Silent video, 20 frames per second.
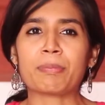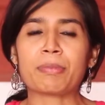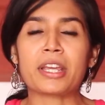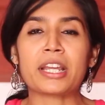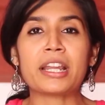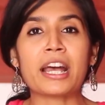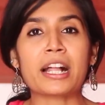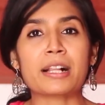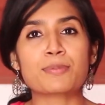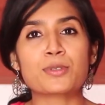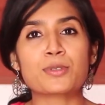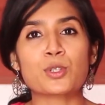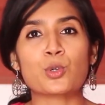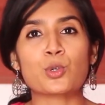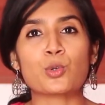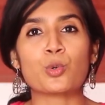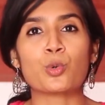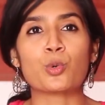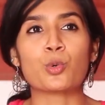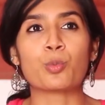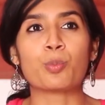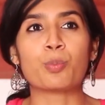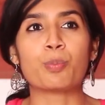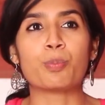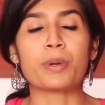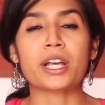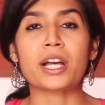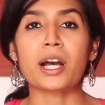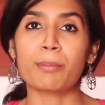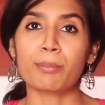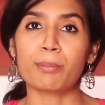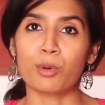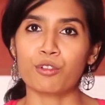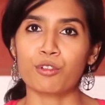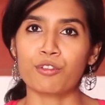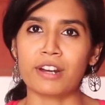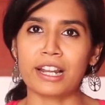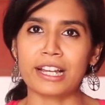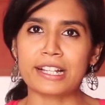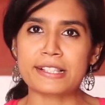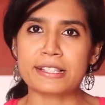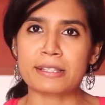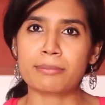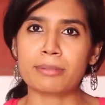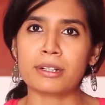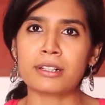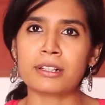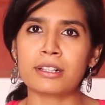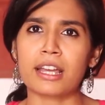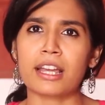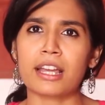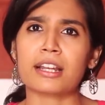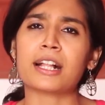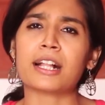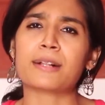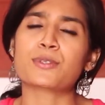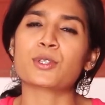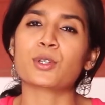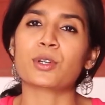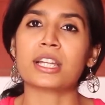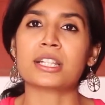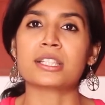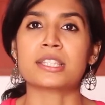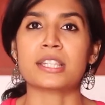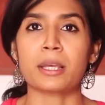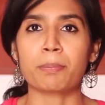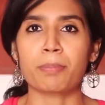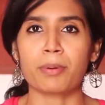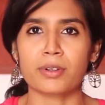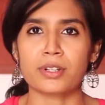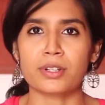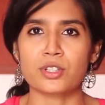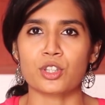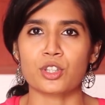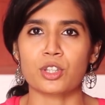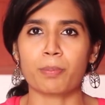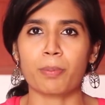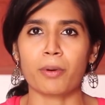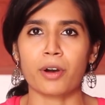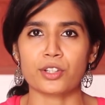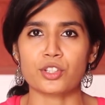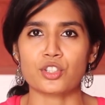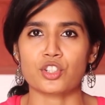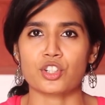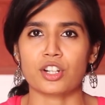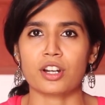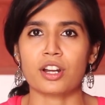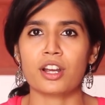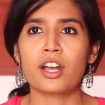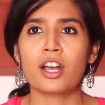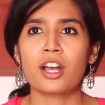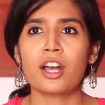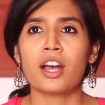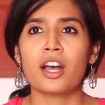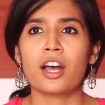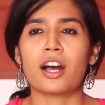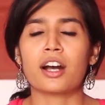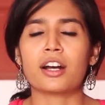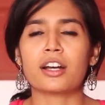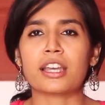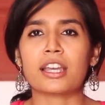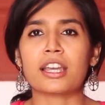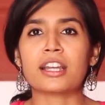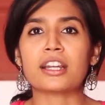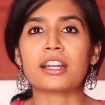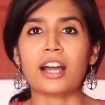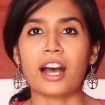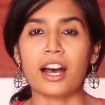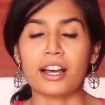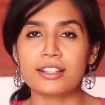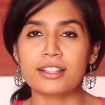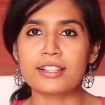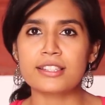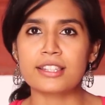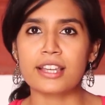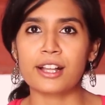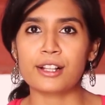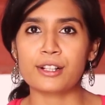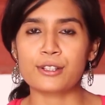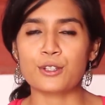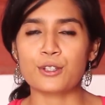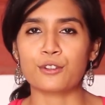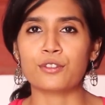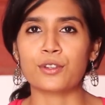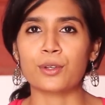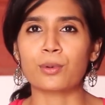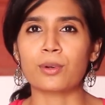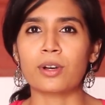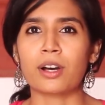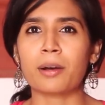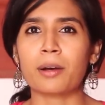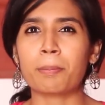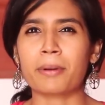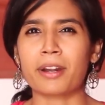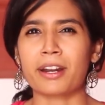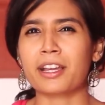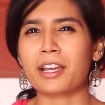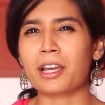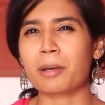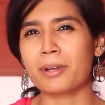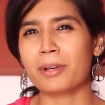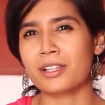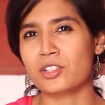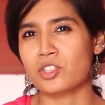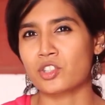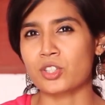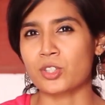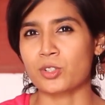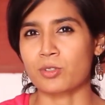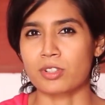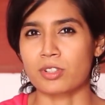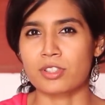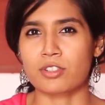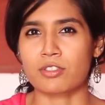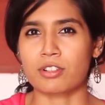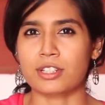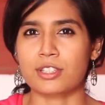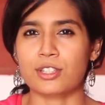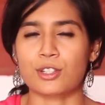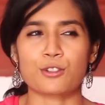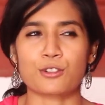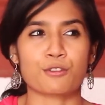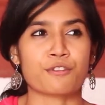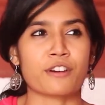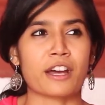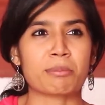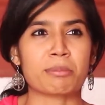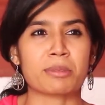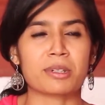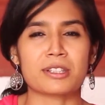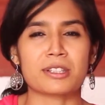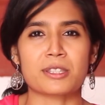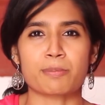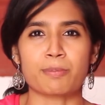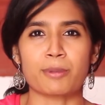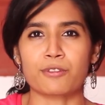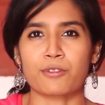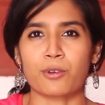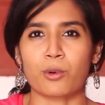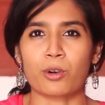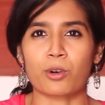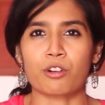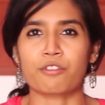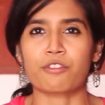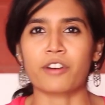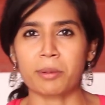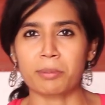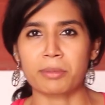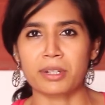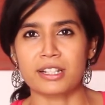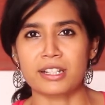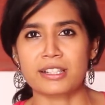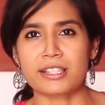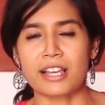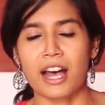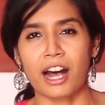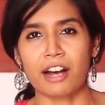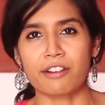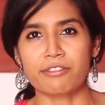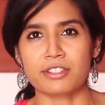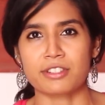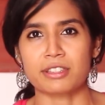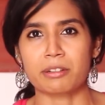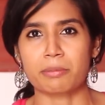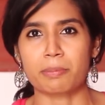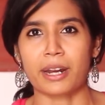It helps you become more flexible and helps you get deeper into the posture. In other styles of yoga, pranayama is just restricted to 5 minutes before or 5 minutes after the